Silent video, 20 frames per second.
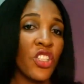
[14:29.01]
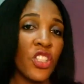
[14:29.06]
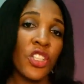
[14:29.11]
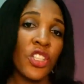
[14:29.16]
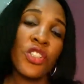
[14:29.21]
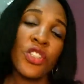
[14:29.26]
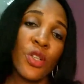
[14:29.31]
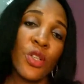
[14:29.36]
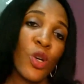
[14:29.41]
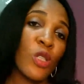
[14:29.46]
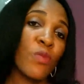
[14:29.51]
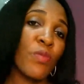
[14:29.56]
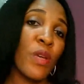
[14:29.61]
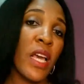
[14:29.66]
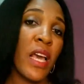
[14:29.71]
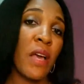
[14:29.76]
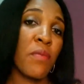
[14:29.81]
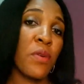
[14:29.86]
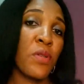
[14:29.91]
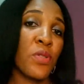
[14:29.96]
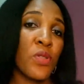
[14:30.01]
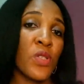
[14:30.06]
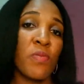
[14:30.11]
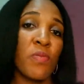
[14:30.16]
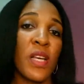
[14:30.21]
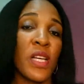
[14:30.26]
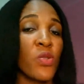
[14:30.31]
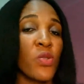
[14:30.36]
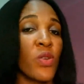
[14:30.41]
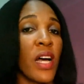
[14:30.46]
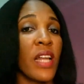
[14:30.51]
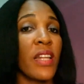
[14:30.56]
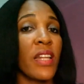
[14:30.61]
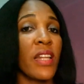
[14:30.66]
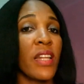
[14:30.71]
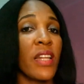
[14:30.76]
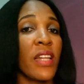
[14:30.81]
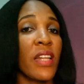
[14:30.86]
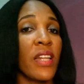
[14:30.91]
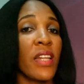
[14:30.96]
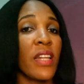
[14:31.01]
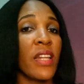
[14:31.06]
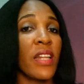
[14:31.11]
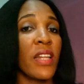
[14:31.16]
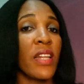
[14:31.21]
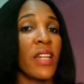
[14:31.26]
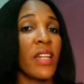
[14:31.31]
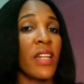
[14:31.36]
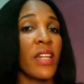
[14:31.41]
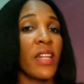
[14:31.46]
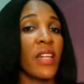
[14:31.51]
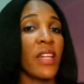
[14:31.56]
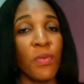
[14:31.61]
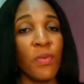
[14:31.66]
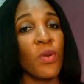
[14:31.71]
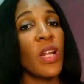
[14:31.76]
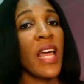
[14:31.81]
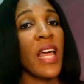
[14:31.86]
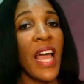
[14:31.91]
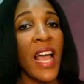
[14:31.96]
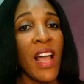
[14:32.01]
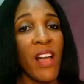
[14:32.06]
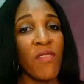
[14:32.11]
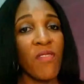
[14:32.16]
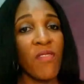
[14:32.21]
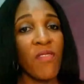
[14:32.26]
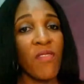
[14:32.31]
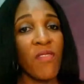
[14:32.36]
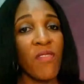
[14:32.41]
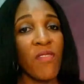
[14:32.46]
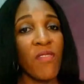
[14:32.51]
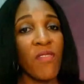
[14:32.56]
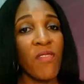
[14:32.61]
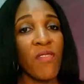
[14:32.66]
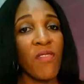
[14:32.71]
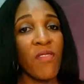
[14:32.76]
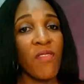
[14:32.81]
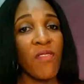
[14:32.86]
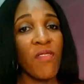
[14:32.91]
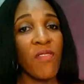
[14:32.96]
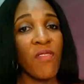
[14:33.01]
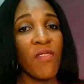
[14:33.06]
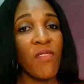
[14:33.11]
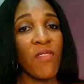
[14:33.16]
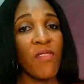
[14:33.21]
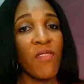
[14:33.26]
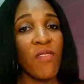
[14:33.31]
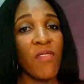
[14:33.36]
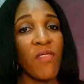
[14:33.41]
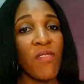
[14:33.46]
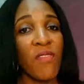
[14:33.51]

She should be able to speak to at least 3 people every day.